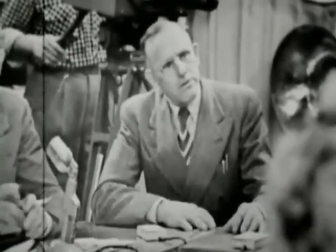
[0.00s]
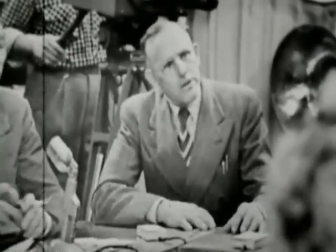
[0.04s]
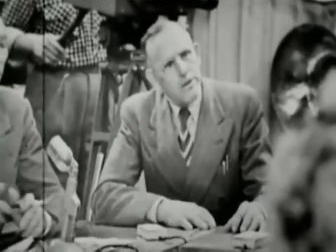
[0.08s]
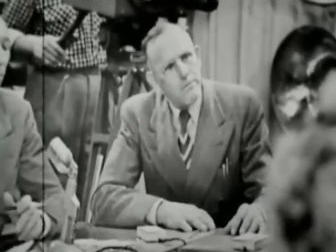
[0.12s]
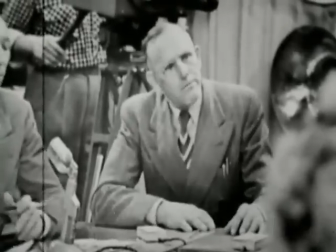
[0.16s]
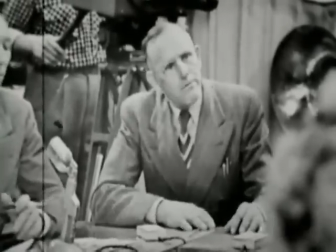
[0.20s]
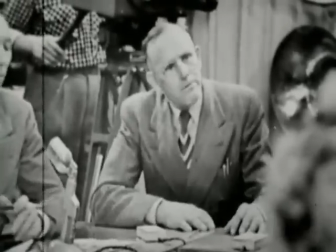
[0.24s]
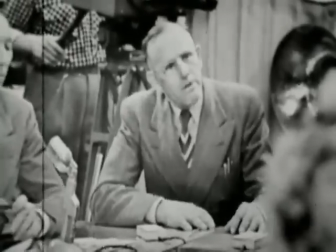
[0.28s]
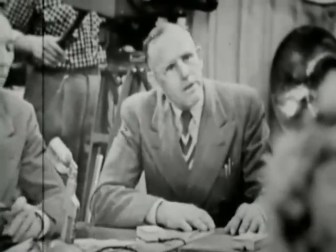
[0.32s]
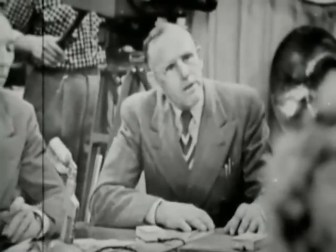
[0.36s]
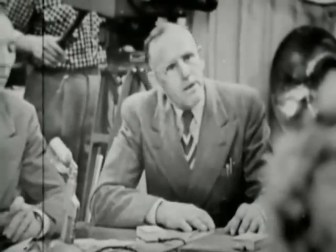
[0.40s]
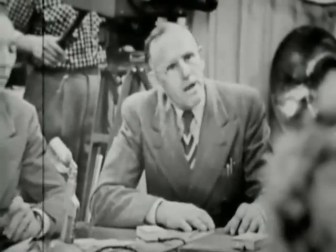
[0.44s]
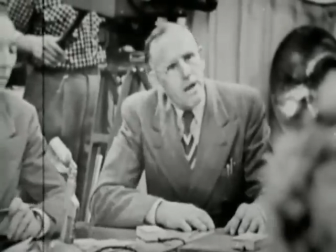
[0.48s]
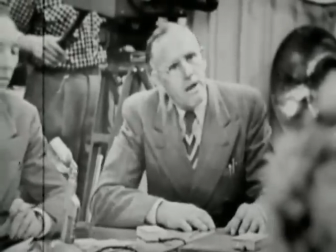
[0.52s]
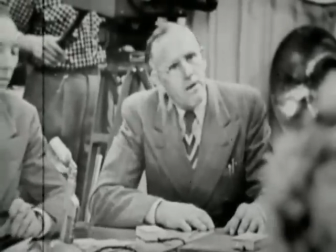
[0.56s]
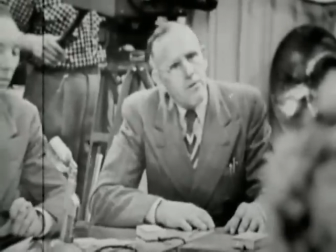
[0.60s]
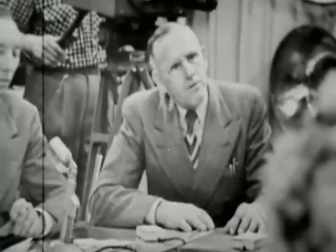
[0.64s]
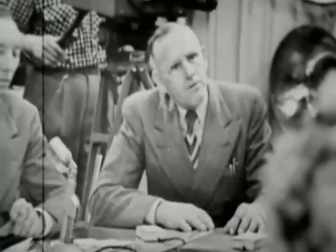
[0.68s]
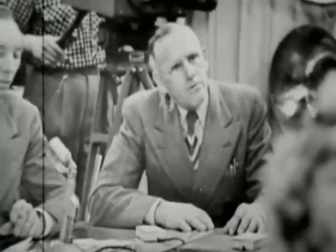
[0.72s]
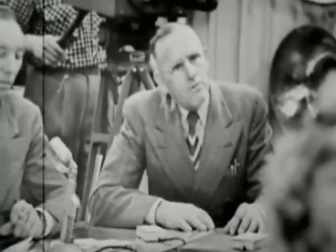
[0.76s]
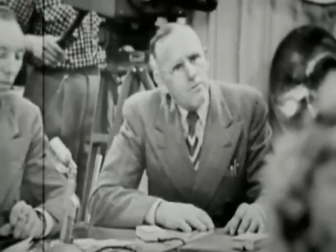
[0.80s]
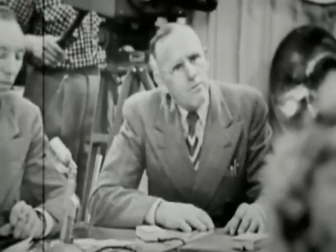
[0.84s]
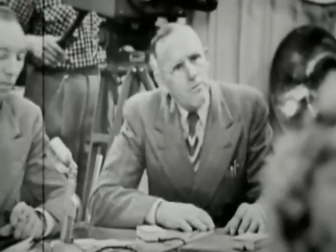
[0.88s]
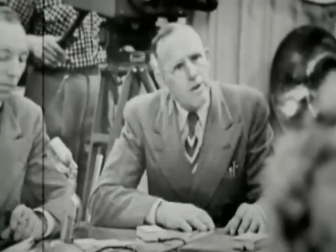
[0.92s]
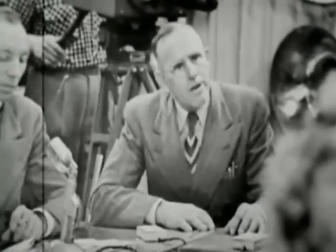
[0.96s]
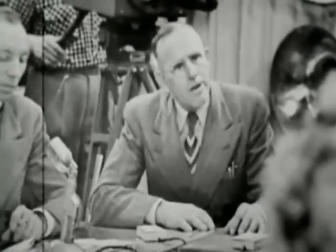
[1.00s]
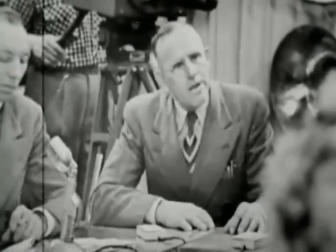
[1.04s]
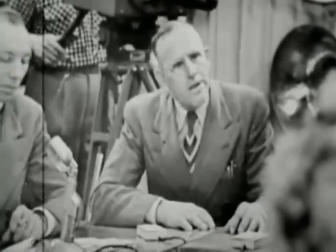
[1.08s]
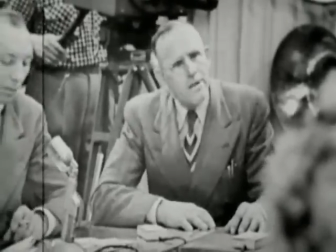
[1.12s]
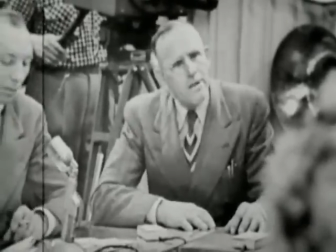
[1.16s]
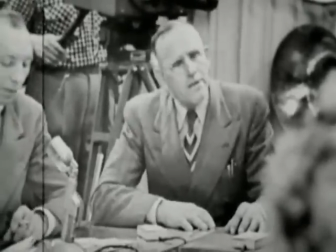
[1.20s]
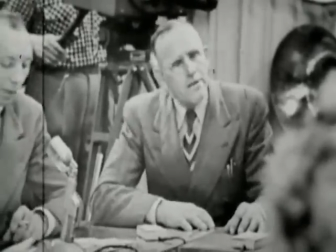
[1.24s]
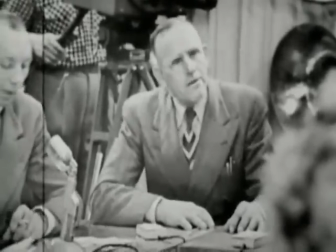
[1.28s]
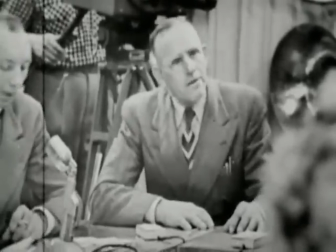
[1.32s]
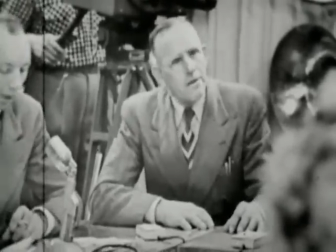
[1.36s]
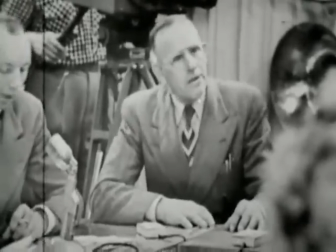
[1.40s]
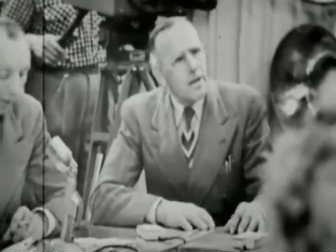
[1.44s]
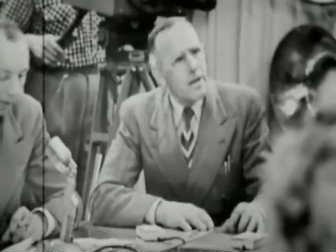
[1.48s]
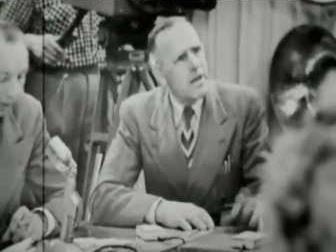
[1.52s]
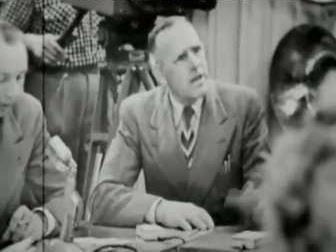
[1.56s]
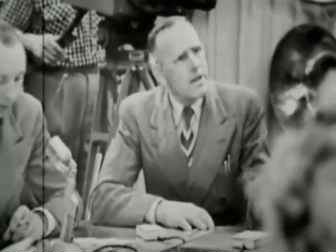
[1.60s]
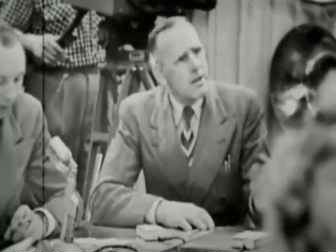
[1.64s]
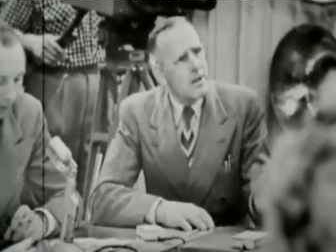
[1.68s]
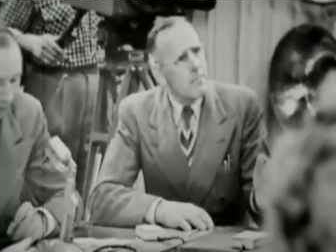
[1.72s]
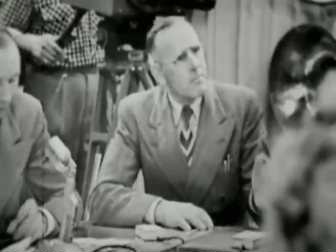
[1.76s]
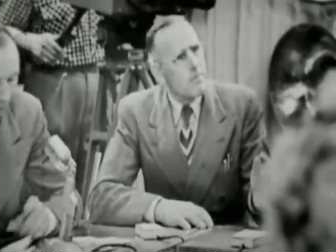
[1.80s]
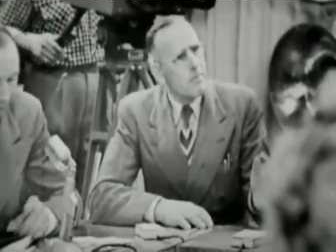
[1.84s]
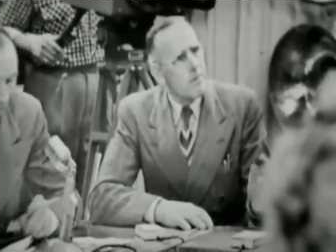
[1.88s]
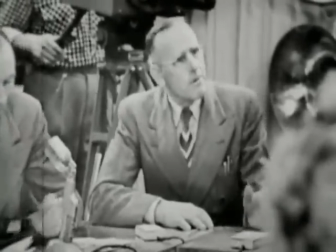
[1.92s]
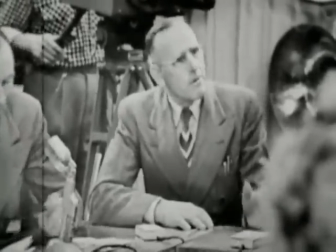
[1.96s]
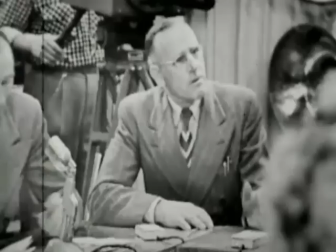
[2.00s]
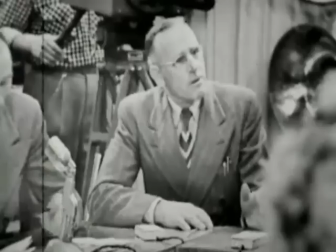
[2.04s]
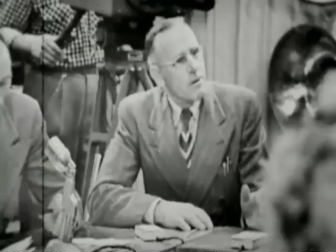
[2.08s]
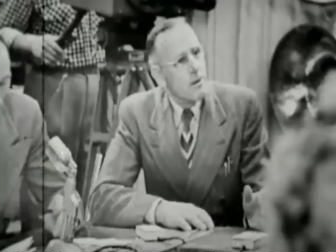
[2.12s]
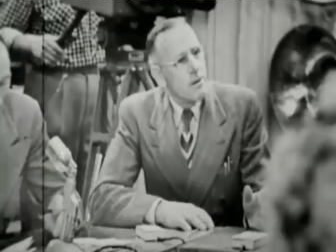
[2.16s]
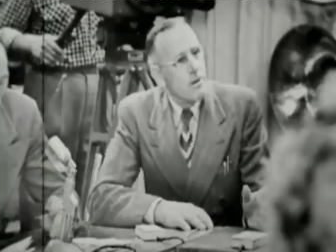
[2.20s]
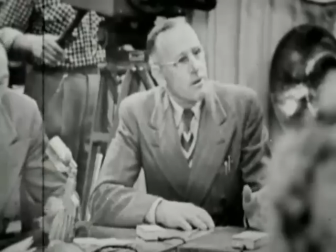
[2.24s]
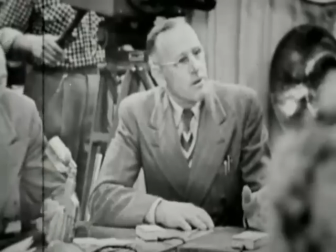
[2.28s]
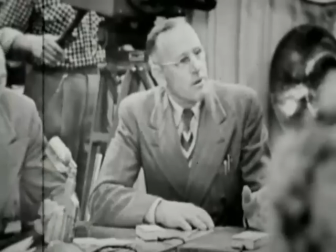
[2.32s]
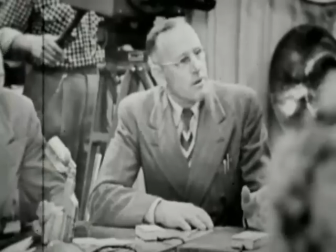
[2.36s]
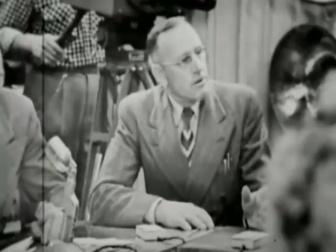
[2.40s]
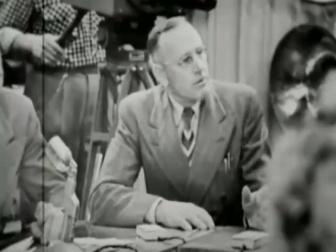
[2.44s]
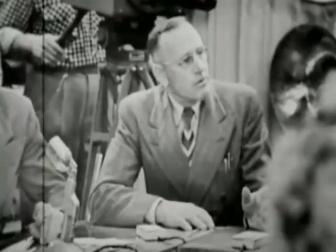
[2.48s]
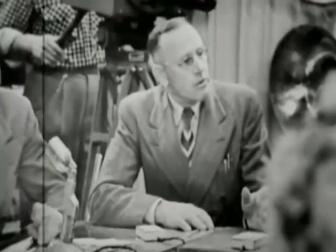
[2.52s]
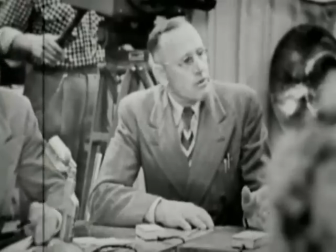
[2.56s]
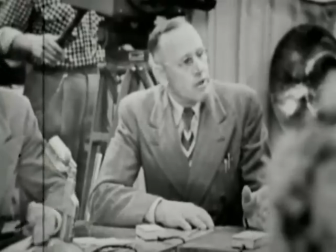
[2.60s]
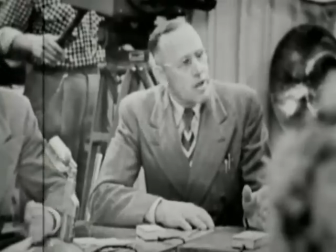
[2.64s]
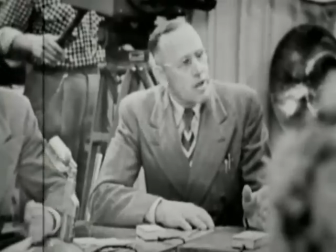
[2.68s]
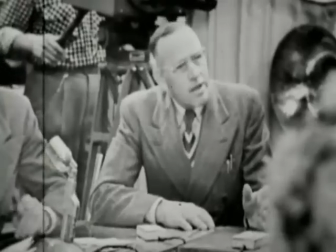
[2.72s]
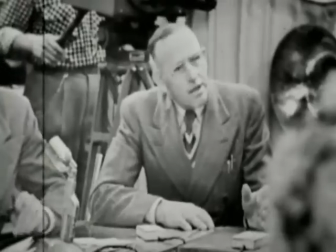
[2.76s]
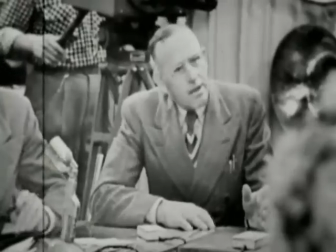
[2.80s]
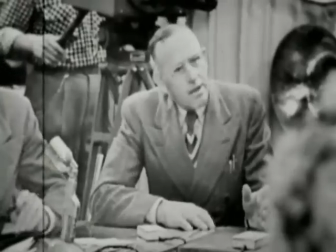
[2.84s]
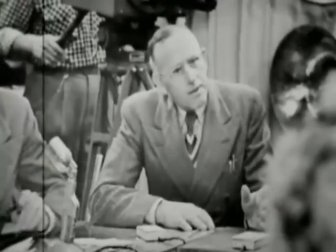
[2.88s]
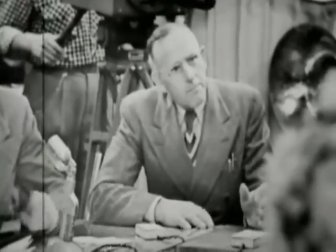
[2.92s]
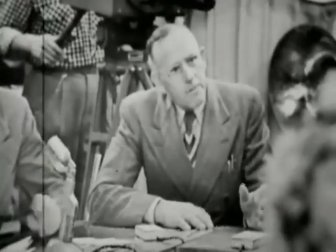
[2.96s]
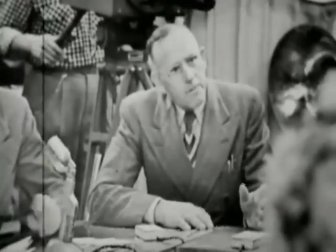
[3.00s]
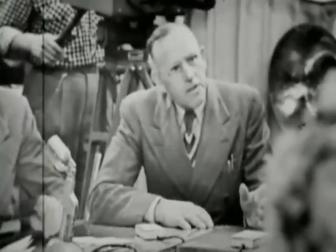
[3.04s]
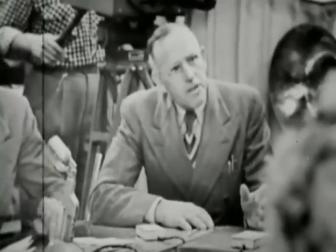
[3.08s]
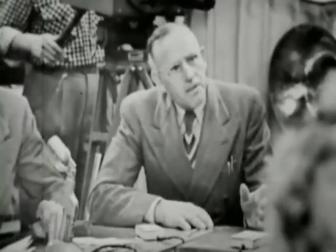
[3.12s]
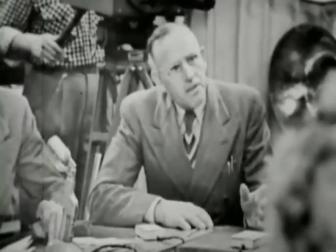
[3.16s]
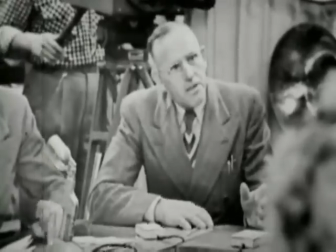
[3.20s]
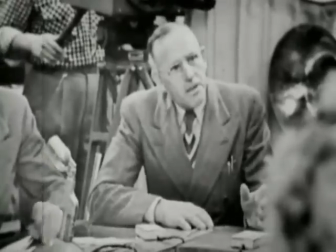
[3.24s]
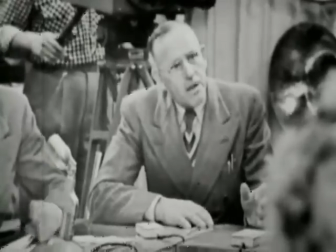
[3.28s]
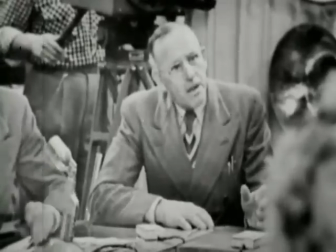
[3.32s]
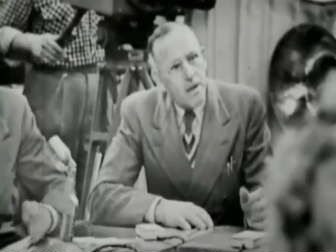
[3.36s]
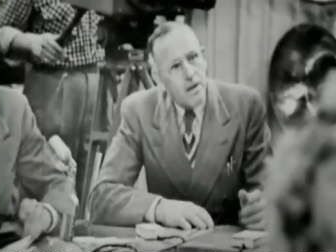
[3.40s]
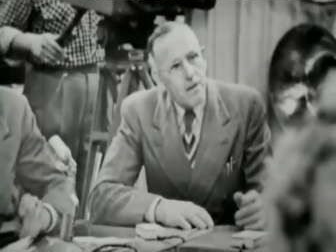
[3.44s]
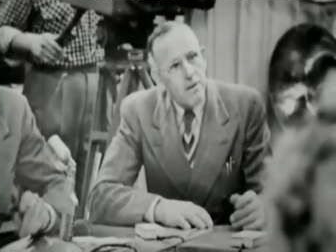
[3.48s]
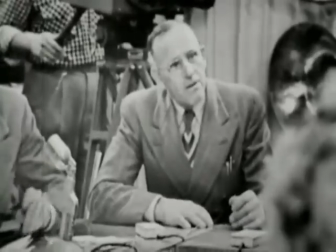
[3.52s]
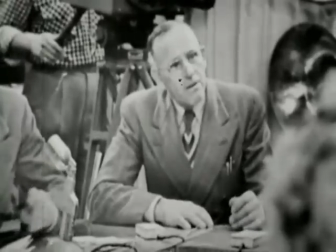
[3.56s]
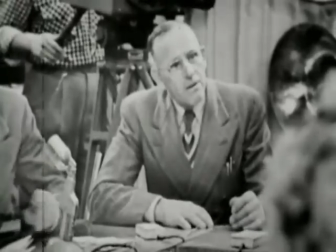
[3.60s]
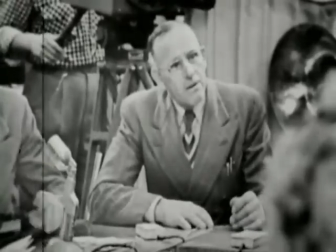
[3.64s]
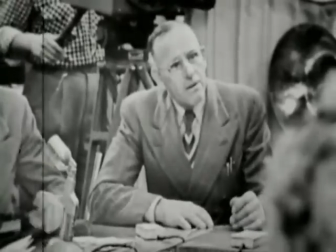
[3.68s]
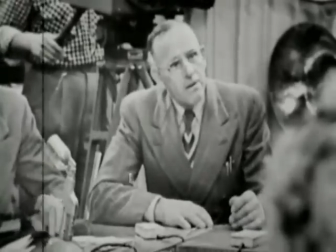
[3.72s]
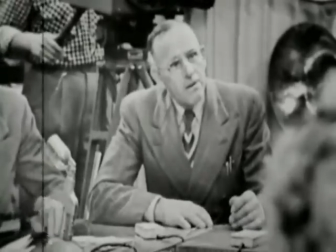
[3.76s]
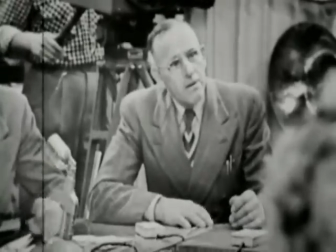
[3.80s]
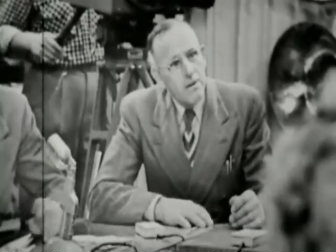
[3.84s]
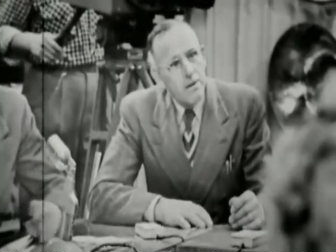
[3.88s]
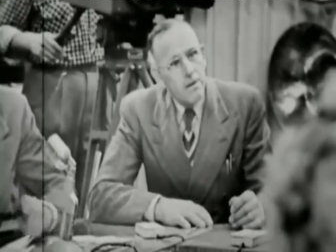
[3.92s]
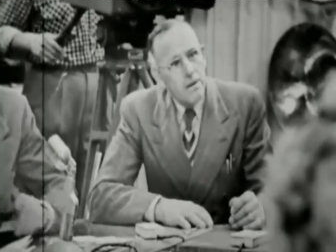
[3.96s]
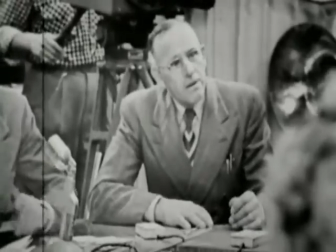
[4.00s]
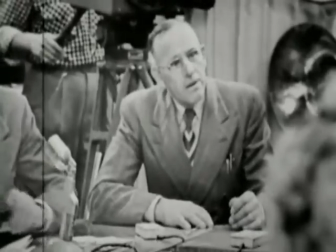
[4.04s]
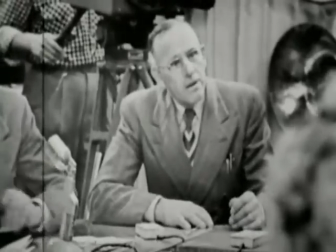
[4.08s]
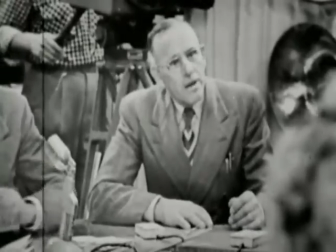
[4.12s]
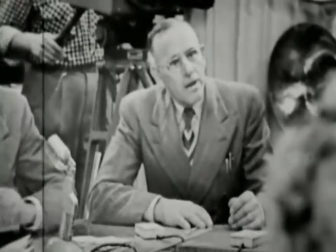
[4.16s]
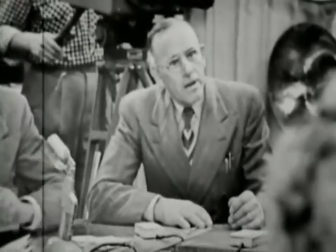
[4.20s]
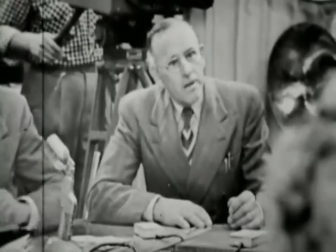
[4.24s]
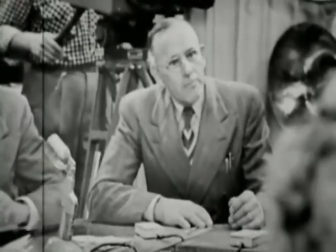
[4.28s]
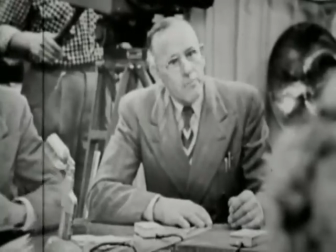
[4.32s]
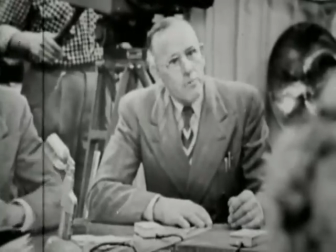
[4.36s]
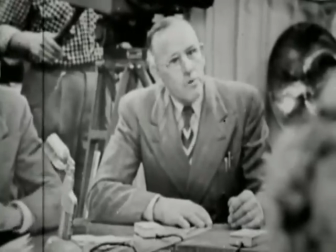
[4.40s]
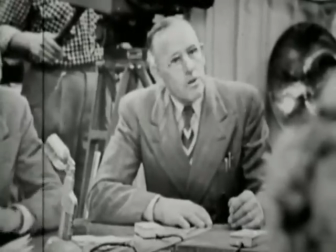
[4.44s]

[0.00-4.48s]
They went out of the way to get them to take them in there, and